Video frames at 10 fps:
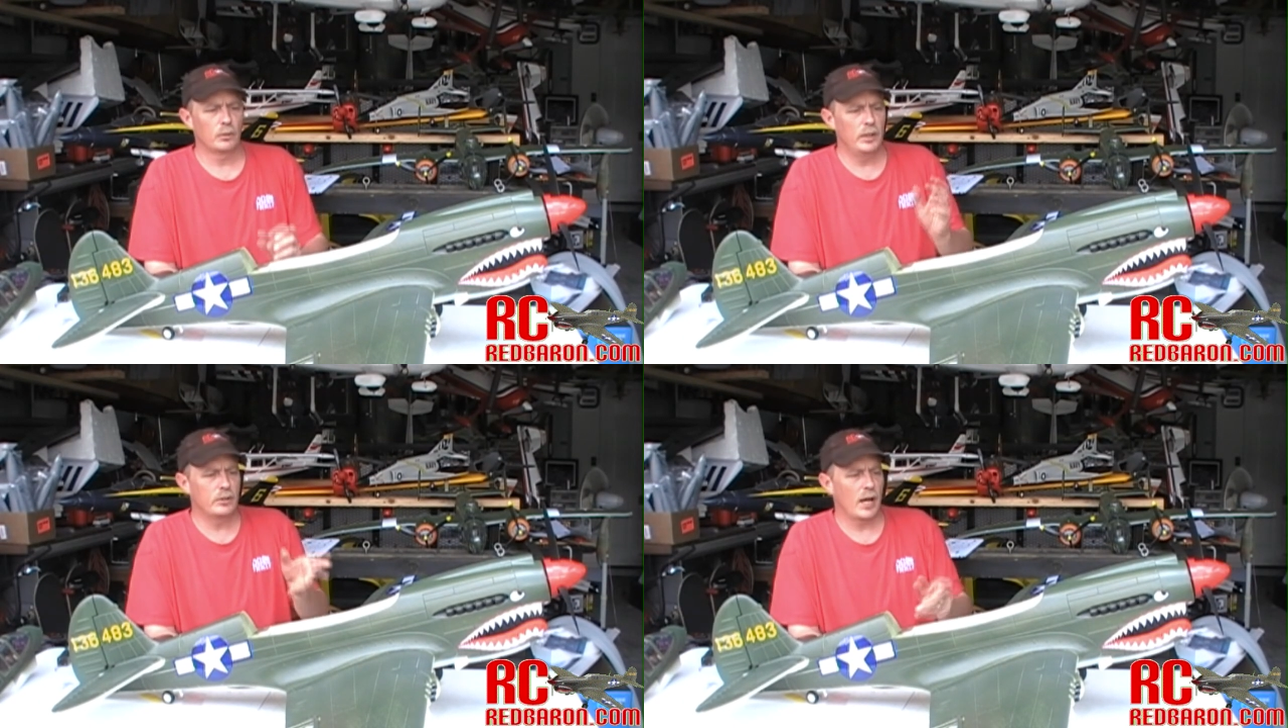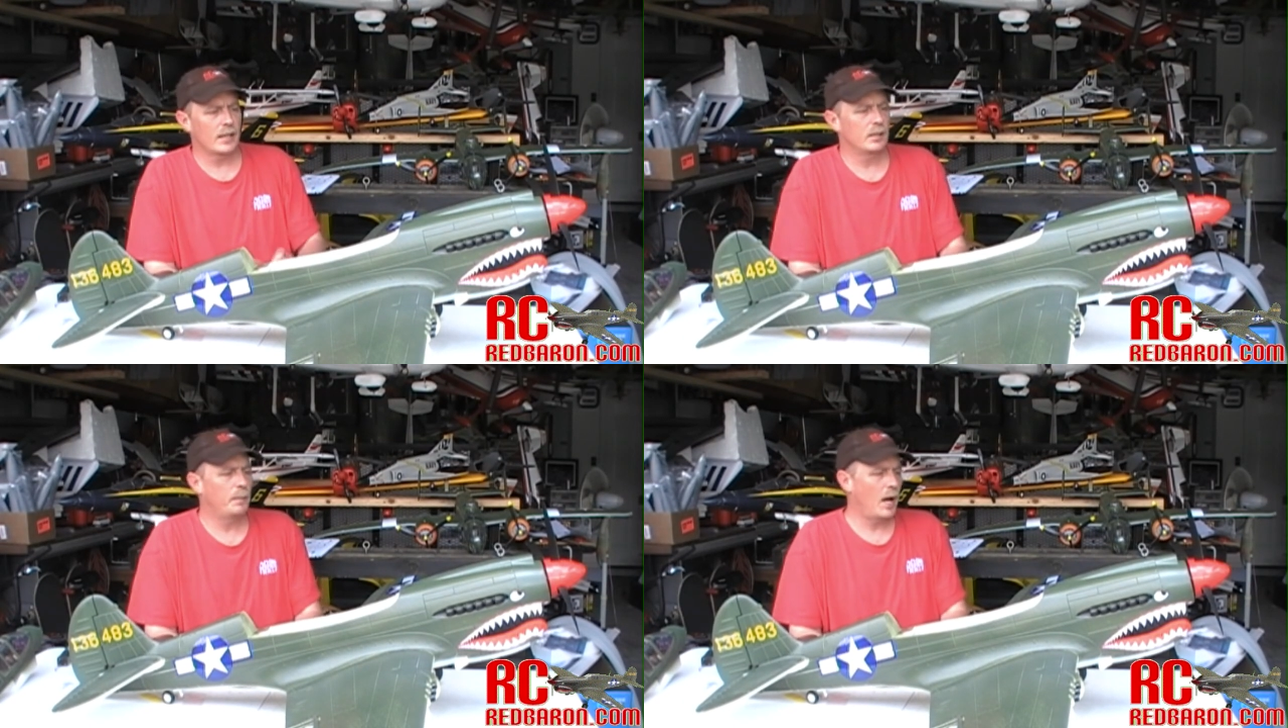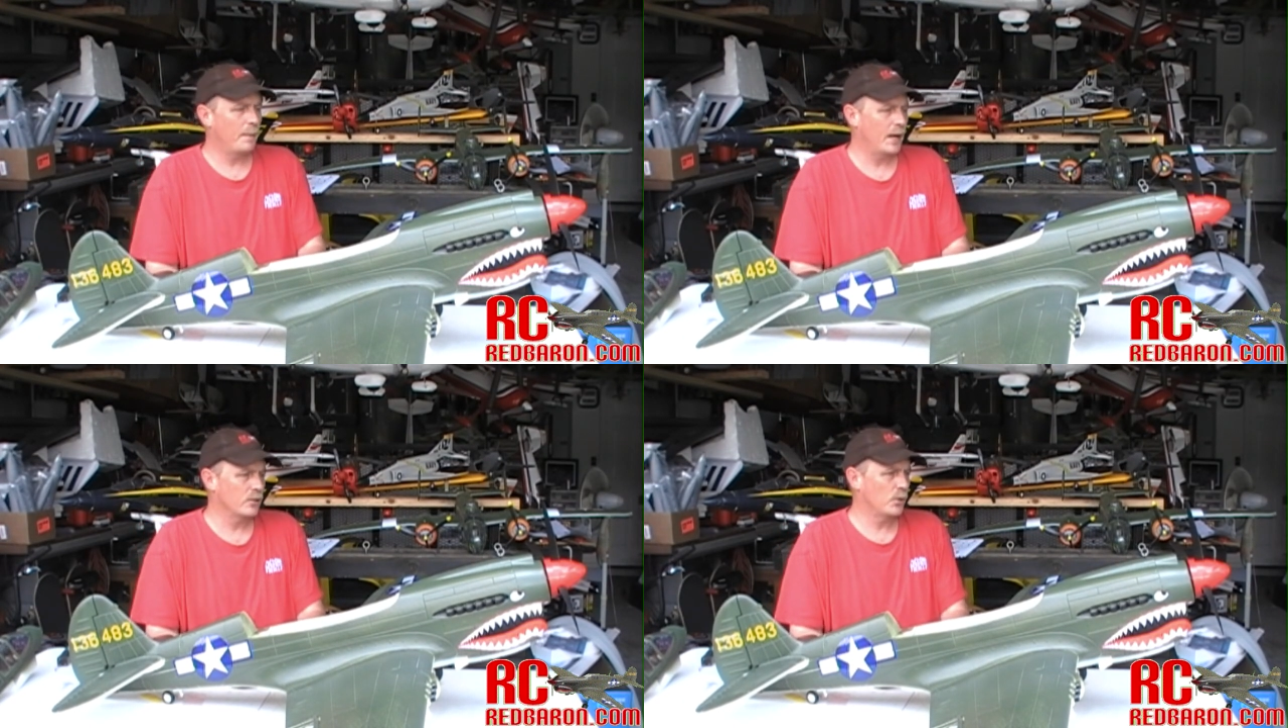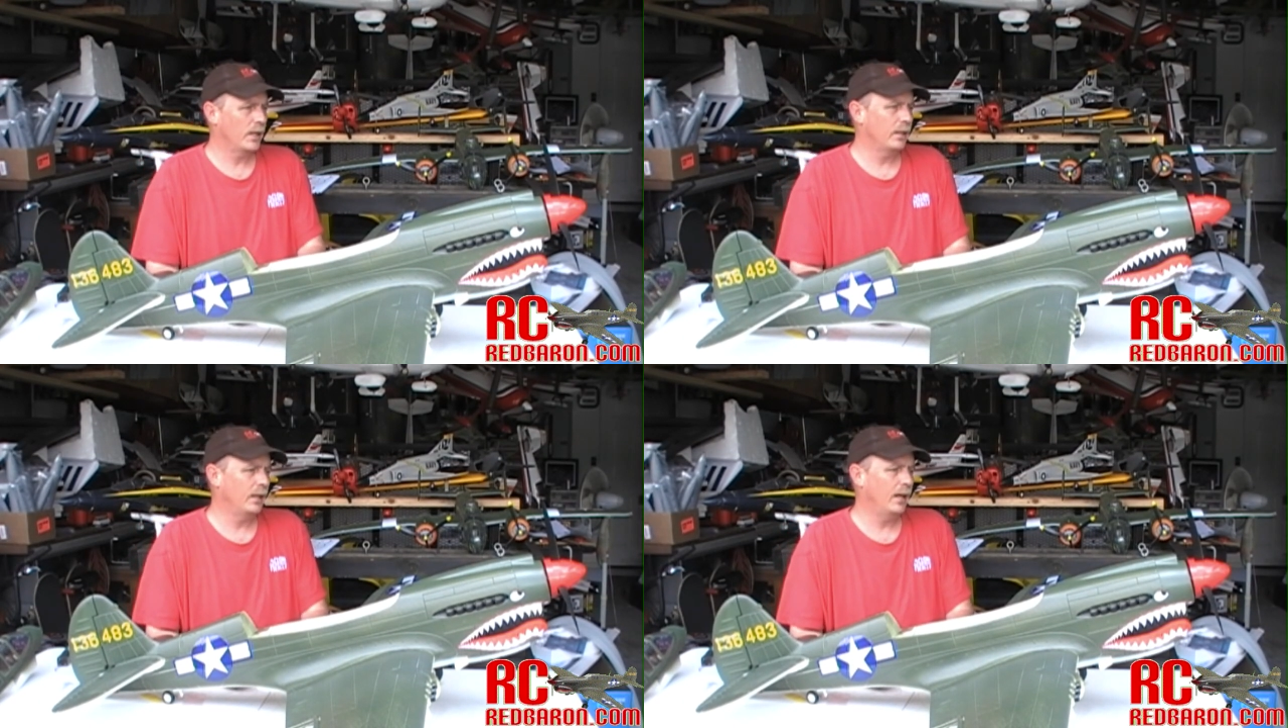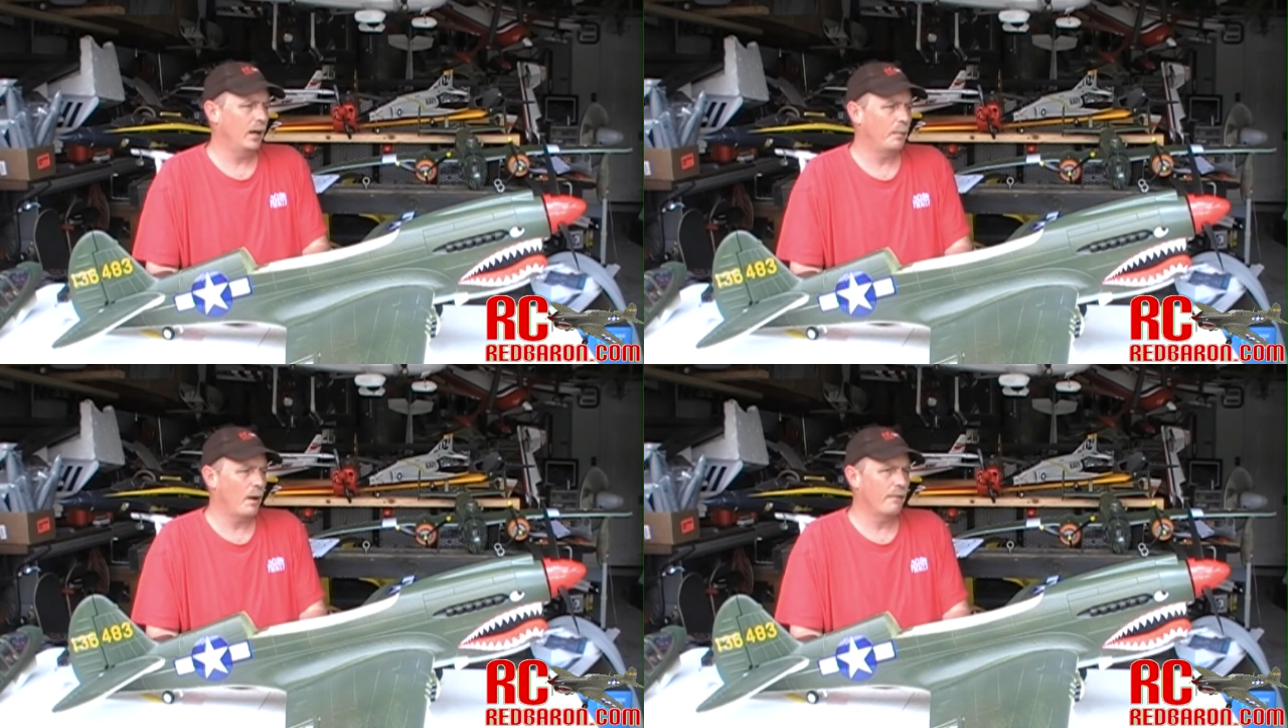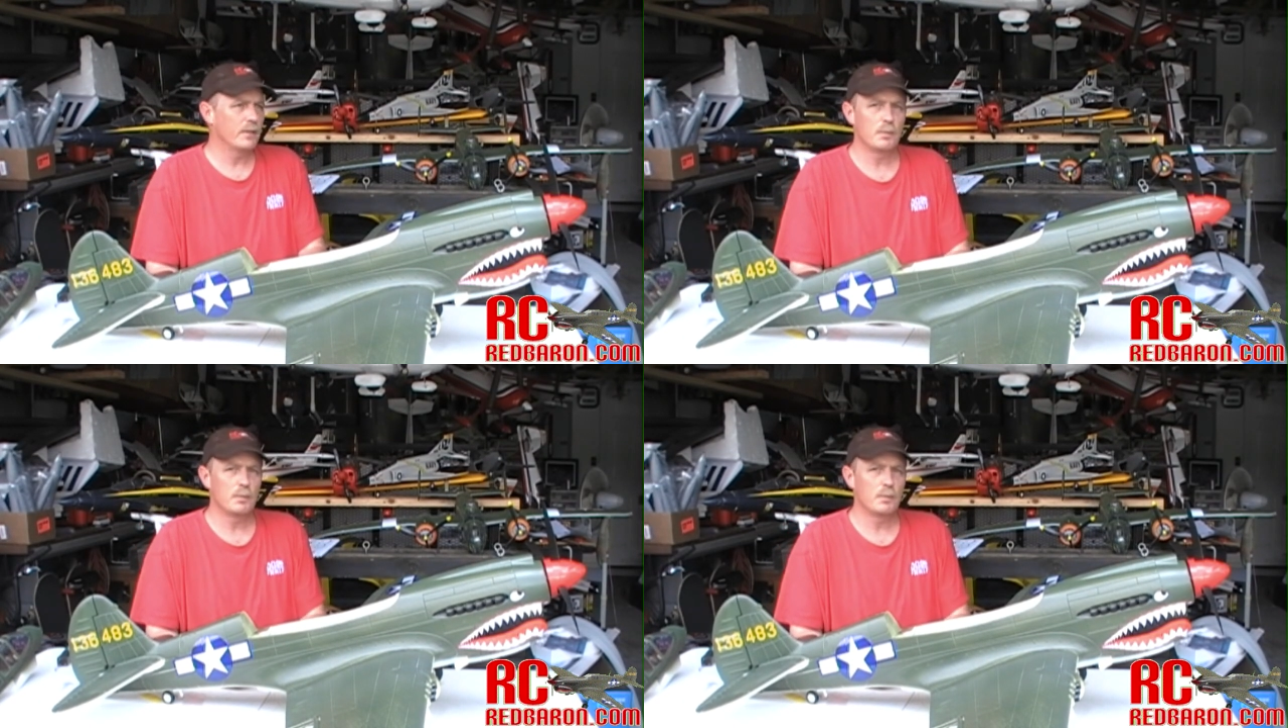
the retracts to pop out so I can get it up off